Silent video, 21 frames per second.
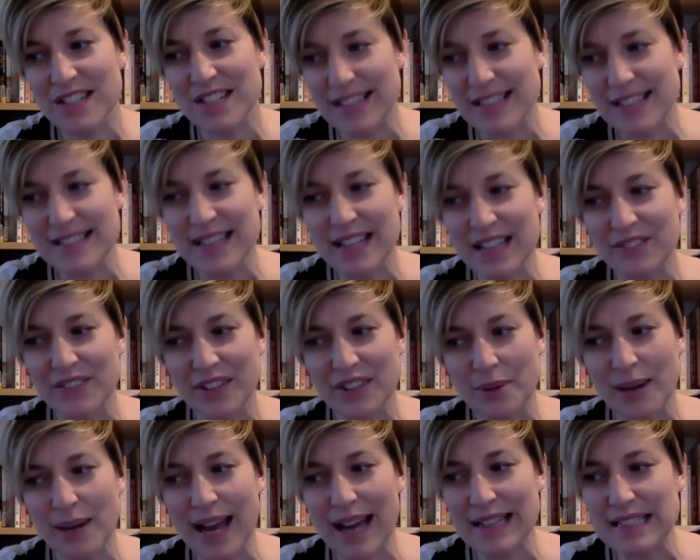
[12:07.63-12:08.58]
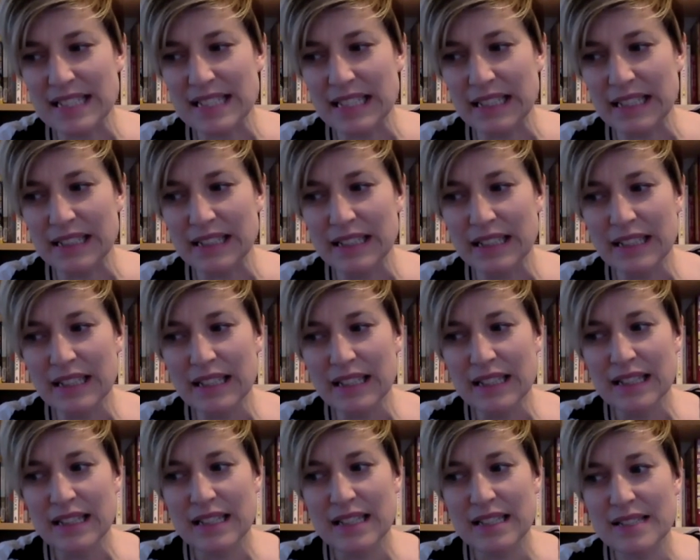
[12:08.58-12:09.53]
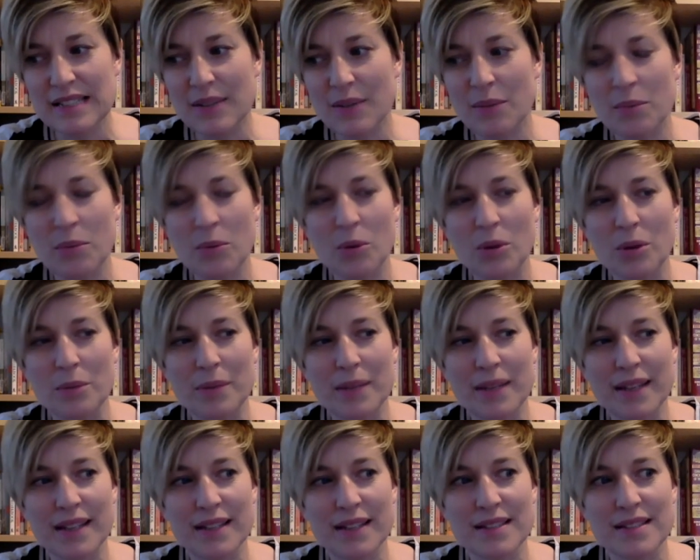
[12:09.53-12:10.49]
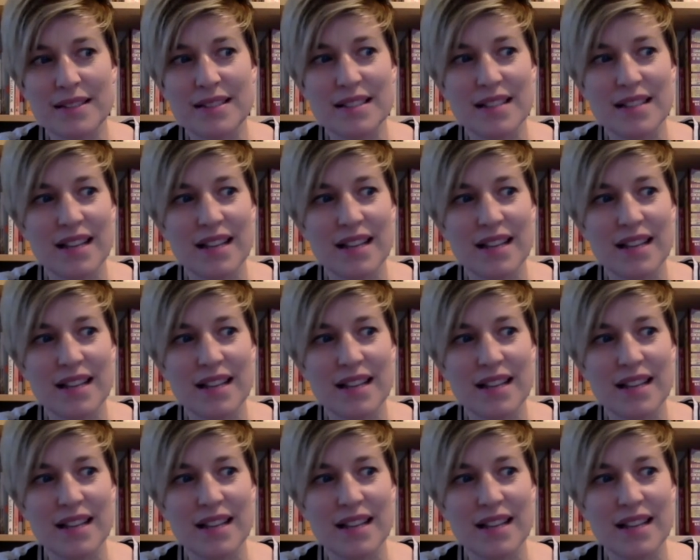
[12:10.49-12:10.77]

that style of interacting is so important, because